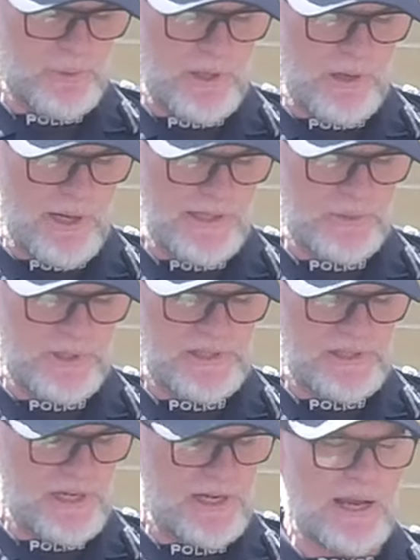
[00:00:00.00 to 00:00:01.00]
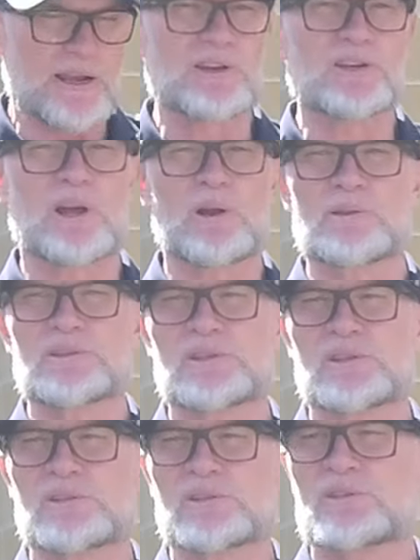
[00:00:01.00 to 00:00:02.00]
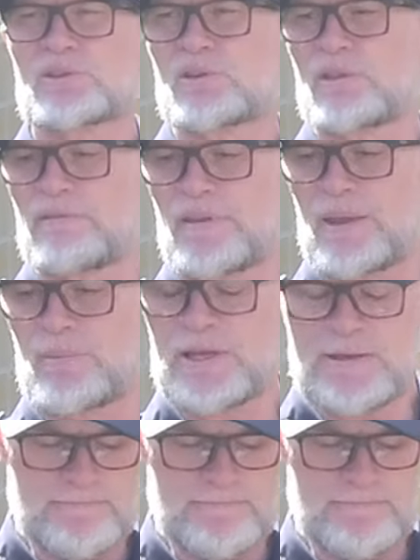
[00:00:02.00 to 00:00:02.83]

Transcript: would like to extend our condolences to the family.